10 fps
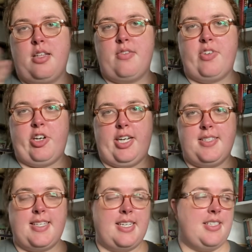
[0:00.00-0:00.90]
various
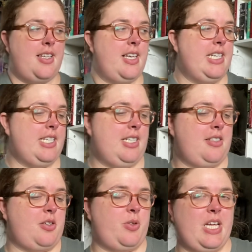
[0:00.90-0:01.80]
things like that in it.
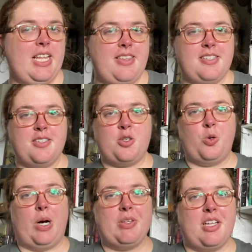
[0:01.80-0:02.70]
So this is cool.
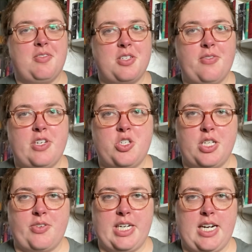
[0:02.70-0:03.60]
I would love to eventually
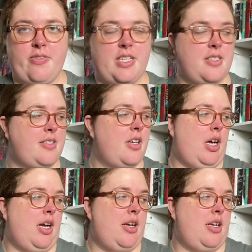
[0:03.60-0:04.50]
read out of this.
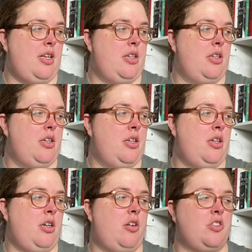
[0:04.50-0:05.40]
I
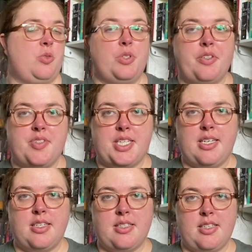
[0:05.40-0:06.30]
also would love to
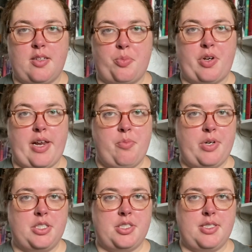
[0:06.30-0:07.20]
get the Pride and
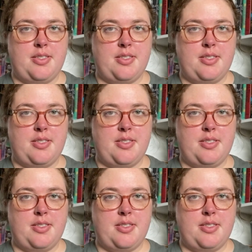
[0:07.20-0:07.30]
Prejudice